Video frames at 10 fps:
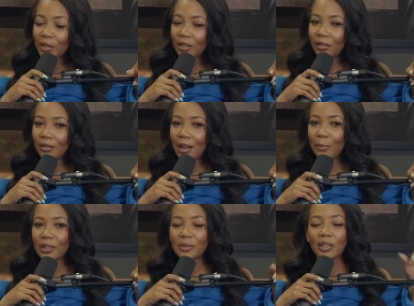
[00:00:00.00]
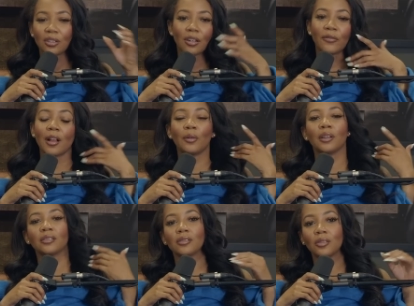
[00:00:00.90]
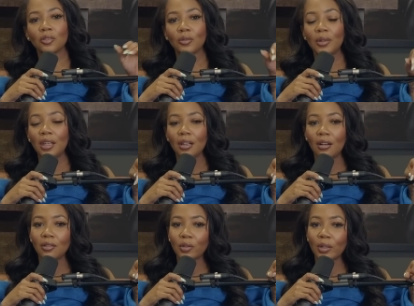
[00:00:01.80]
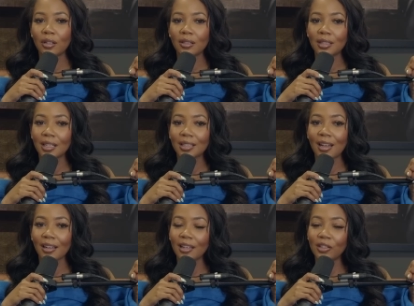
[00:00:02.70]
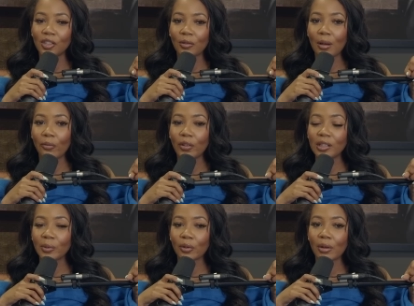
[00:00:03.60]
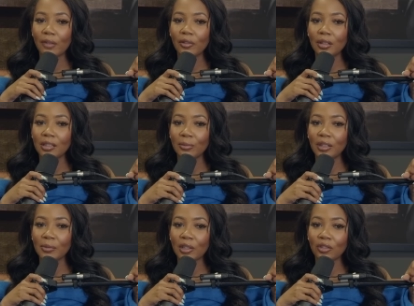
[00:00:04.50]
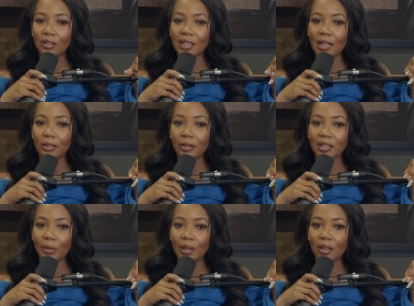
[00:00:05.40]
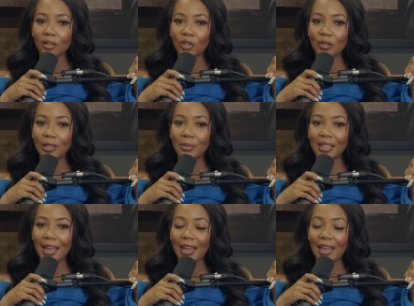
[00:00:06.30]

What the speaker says: episode. Please make sure you're following us on social media, on Twitter, TikTok, Instagram, Facebook, wherever you listen. Please make sure you download. That's how we get our streams.